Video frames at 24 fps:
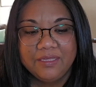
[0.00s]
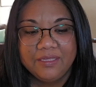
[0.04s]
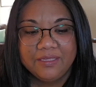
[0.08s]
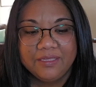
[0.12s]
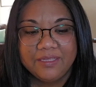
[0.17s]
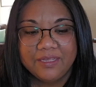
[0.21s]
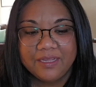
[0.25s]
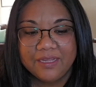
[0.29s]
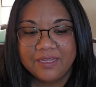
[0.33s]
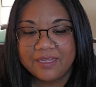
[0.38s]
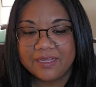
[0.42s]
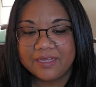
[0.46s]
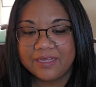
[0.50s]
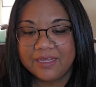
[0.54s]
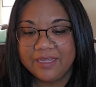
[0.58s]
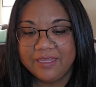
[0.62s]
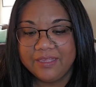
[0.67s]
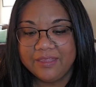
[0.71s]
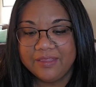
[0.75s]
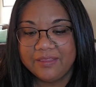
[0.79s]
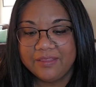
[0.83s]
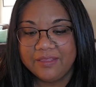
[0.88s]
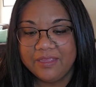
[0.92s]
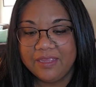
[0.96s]
yeah,
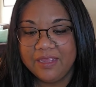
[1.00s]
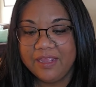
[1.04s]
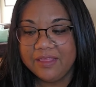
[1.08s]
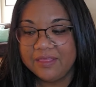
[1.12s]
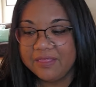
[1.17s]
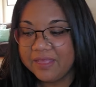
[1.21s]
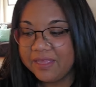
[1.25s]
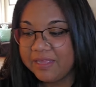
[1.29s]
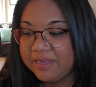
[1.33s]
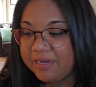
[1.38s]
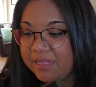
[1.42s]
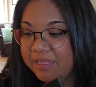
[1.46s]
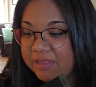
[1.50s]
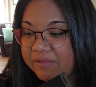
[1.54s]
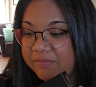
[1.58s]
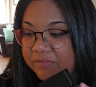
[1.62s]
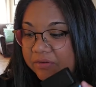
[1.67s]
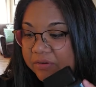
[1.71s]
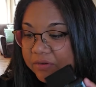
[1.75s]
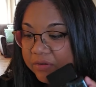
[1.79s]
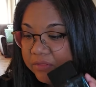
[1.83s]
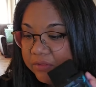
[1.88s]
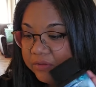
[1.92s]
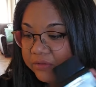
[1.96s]
I think that if
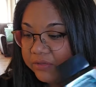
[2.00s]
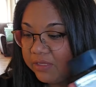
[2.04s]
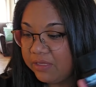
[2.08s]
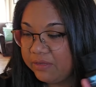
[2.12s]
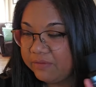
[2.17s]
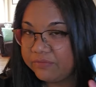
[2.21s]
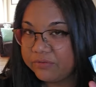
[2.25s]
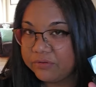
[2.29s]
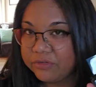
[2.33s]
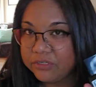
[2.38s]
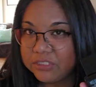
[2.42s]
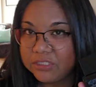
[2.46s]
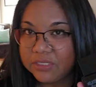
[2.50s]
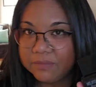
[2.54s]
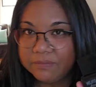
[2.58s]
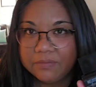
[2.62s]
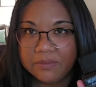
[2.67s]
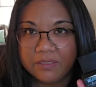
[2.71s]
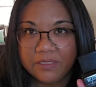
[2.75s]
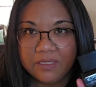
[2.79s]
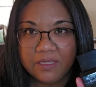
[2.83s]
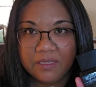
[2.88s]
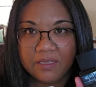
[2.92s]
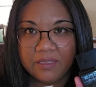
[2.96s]
you're looking for
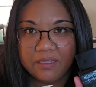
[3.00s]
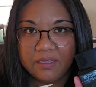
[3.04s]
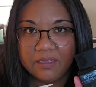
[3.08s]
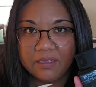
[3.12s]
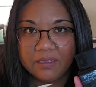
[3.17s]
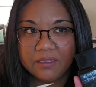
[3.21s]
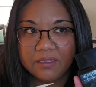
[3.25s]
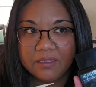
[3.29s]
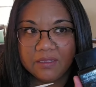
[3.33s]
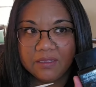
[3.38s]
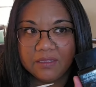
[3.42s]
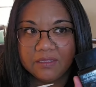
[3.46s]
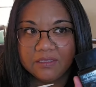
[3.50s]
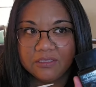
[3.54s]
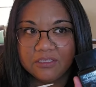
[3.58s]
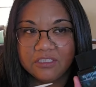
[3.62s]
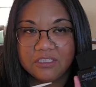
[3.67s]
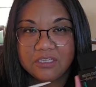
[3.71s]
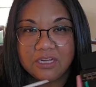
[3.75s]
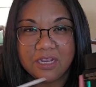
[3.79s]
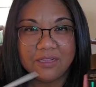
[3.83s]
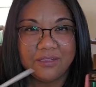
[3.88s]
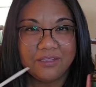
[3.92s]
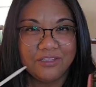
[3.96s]
something
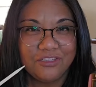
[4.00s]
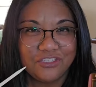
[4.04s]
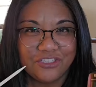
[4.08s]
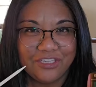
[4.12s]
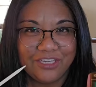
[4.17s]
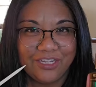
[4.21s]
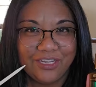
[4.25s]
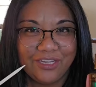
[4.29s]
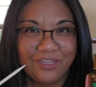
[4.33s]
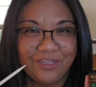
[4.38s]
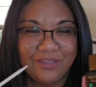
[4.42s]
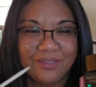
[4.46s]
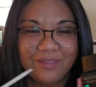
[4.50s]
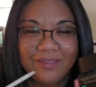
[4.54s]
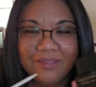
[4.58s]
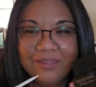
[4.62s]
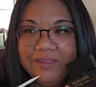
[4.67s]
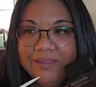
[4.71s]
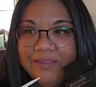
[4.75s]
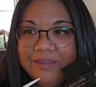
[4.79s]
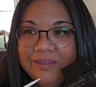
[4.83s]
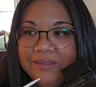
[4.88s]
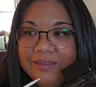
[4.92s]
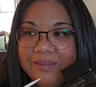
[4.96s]
challenging,
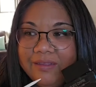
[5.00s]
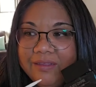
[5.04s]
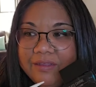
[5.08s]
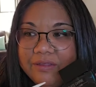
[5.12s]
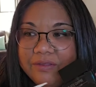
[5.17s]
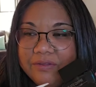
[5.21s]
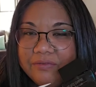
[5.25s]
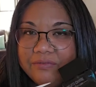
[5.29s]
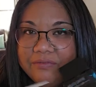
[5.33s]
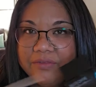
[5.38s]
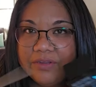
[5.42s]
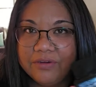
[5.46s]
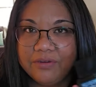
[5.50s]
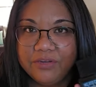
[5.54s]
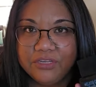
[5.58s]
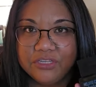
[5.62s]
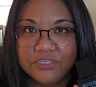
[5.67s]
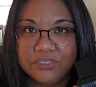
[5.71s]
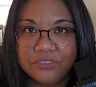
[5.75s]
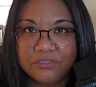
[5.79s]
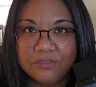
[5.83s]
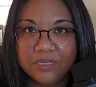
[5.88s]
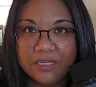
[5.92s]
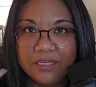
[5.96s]
very
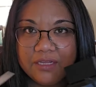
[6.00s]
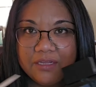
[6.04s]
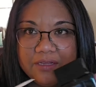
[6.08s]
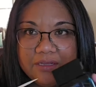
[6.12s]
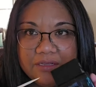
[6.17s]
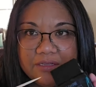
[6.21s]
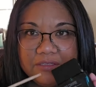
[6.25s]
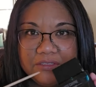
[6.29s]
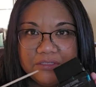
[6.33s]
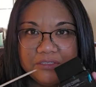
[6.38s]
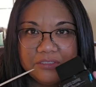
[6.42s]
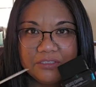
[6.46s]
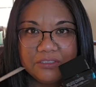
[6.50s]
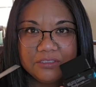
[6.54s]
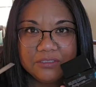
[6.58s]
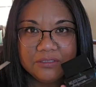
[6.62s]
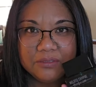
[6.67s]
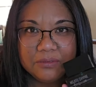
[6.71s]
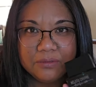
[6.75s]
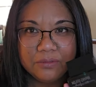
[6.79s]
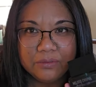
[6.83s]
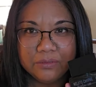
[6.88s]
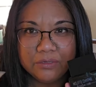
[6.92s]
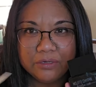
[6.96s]
strange,
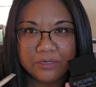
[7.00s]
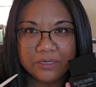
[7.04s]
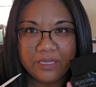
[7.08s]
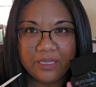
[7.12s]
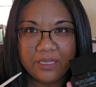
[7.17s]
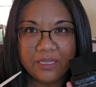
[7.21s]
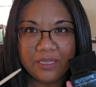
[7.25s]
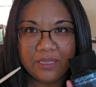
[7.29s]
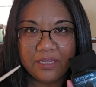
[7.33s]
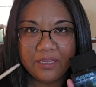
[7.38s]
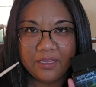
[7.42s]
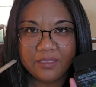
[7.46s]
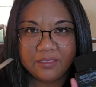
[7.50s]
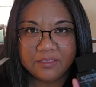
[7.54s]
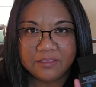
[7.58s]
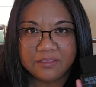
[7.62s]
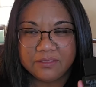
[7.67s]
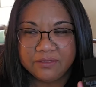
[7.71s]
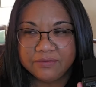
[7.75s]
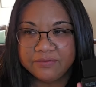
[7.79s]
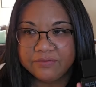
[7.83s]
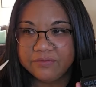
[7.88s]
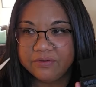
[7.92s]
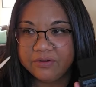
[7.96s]
quirky,
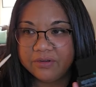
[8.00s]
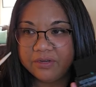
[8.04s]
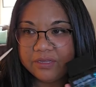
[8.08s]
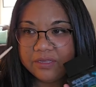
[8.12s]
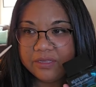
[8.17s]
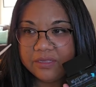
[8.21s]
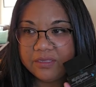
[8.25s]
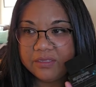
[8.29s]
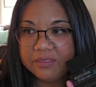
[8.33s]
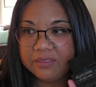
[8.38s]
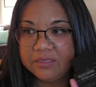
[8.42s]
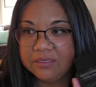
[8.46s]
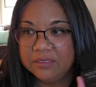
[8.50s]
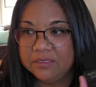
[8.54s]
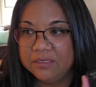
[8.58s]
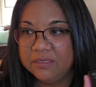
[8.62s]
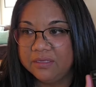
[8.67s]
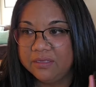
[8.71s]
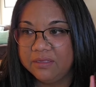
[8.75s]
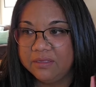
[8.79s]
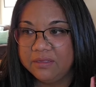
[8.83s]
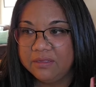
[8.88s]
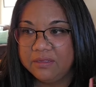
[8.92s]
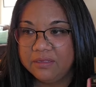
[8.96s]
different,
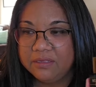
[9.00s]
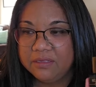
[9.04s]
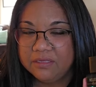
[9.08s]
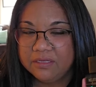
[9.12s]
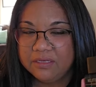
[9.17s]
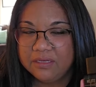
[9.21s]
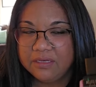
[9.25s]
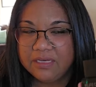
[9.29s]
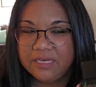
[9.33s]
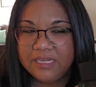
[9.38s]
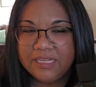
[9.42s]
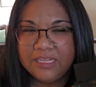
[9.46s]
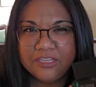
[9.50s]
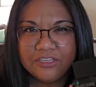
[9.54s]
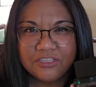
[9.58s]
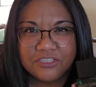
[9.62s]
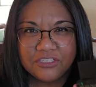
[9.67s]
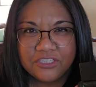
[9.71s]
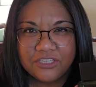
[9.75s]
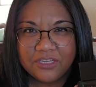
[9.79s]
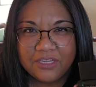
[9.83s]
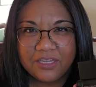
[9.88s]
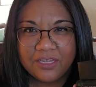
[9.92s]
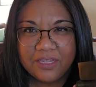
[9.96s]

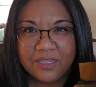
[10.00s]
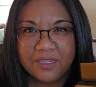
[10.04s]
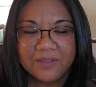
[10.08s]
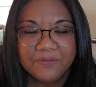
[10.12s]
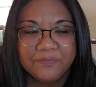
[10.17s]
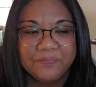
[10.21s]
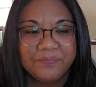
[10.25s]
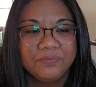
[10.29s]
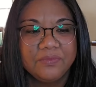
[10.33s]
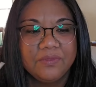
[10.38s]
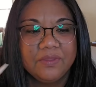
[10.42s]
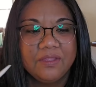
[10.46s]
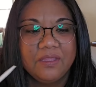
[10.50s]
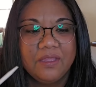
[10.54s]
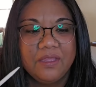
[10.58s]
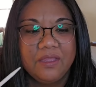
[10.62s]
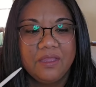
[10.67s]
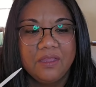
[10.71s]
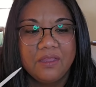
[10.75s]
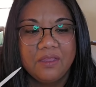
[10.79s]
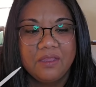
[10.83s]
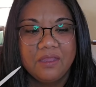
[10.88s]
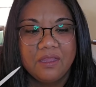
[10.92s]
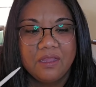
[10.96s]
nichey,
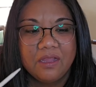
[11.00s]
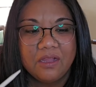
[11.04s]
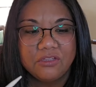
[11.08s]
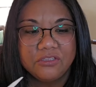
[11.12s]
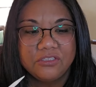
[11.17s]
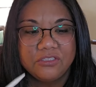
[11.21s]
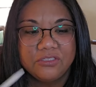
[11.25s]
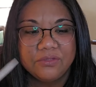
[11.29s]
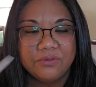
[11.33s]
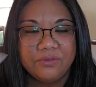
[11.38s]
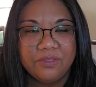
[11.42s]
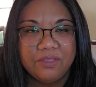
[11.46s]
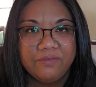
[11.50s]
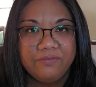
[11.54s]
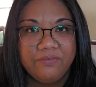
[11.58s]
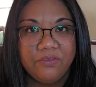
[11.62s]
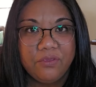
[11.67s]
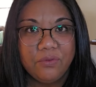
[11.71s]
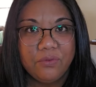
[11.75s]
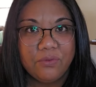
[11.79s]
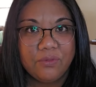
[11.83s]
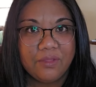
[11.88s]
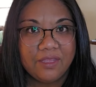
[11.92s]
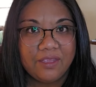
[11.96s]
also, if
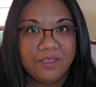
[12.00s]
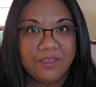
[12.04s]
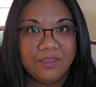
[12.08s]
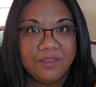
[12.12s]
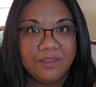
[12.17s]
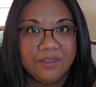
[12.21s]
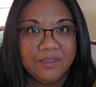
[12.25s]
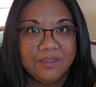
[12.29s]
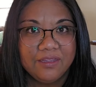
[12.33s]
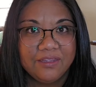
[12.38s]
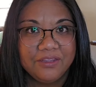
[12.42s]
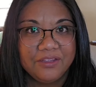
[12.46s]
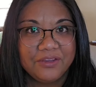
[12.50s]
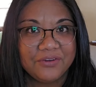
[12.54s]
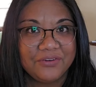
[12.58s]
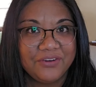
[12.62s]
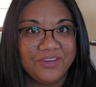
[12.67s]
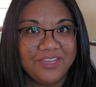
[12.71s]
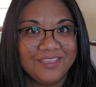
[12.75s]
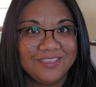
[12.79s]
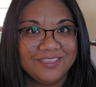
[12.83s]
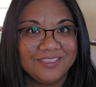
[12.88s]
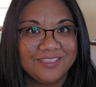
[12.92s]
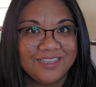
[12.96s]
you like
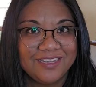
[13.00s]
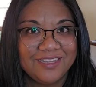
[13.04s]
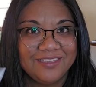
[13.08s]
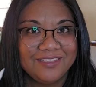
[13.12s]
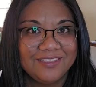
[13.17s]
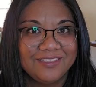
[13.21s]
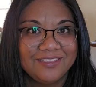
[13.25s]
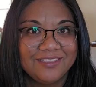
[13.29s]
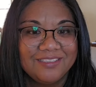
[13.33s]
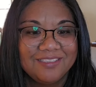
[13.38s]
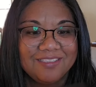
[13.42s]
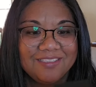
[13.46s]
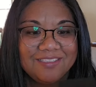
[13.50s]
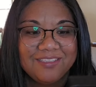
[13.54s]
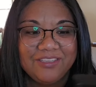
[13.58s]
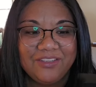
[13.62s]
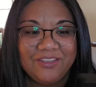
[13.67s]
green scents,